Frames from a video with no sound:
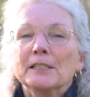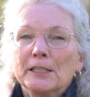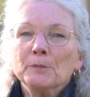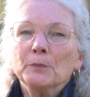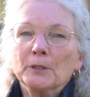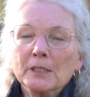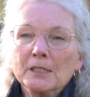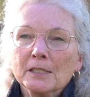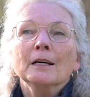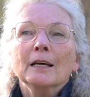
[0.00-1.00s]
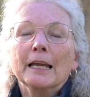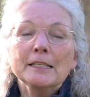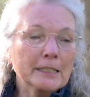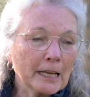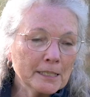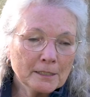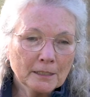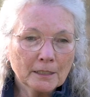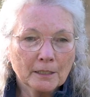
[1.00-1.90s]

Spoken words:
Lynn Brooks. Educationally,